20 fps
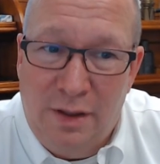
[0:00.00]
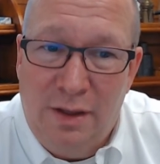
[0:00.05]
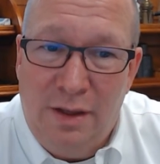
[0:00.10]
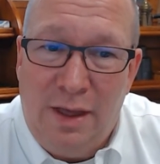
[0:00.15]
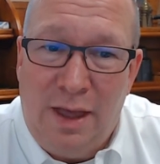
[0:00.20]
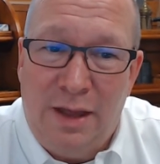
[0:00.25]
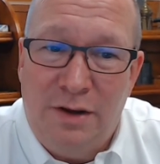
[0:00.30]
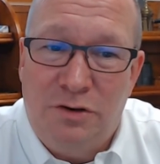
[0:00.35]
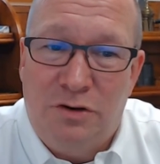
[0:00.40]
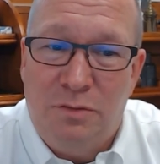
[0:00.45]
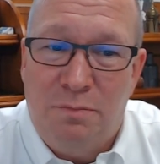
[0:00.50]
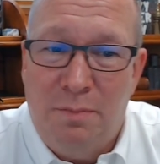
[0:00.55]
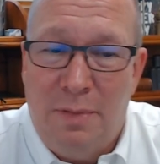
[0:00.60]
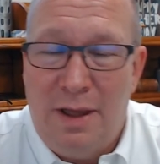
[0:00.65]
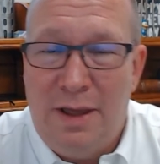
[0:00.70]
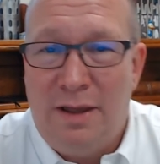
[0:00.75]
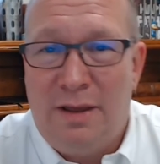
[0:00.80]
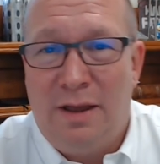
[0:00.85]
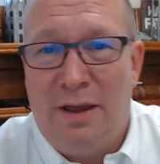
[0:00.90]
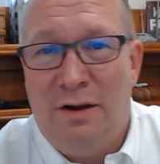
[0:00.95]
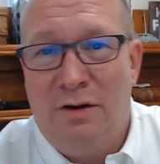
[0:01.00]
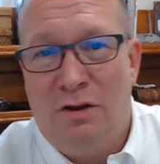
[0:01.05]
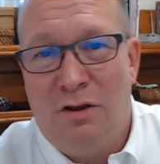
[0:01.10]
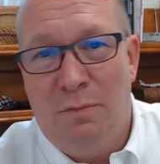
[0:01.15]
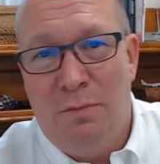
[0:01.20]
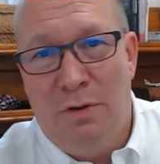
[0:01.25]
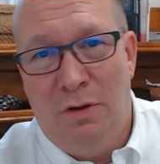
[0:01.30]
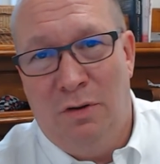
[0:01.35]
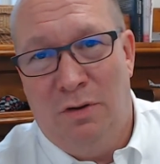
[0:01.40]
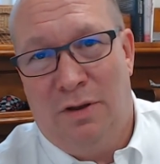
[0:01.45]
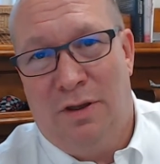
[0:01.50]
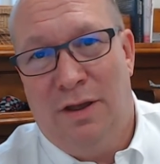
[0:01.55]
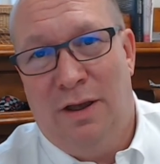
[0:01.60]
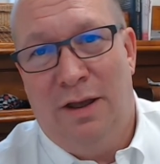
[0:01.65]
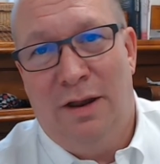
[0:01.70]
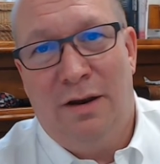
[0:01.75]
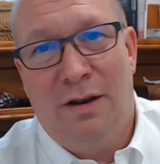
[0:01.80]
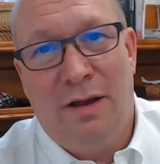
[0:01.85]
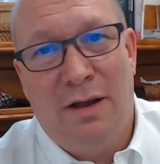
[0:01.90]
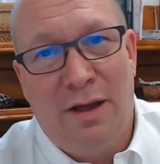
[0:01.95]
and to make and communicate
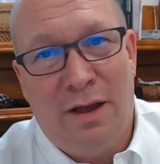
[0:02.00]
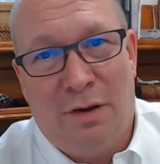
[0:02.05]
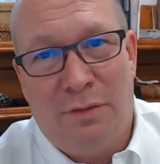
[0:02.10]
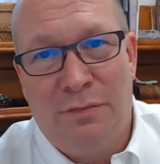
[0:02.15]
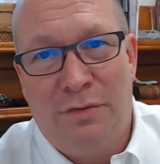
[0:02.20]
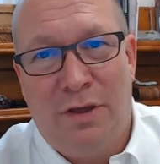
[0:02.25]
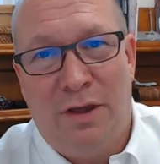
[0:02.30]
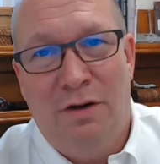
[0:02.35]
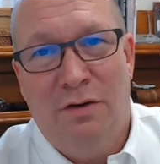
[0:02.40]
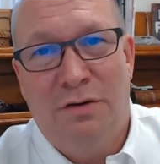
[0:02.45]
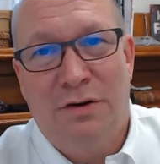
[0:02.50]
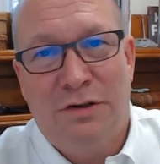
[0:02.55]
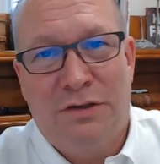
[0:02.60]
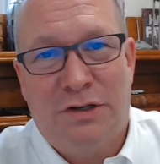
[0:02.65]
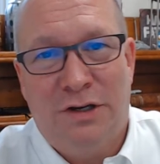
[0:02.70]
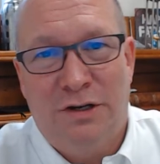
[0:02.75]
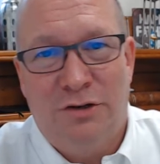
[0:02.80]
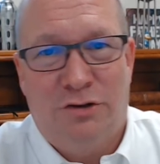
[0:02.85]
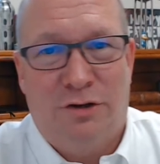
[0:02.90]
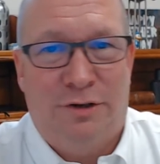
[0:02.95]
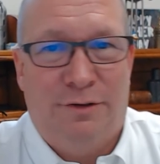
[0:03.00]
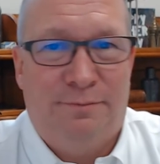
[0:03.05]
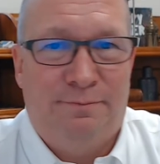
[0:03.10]
a health care decision.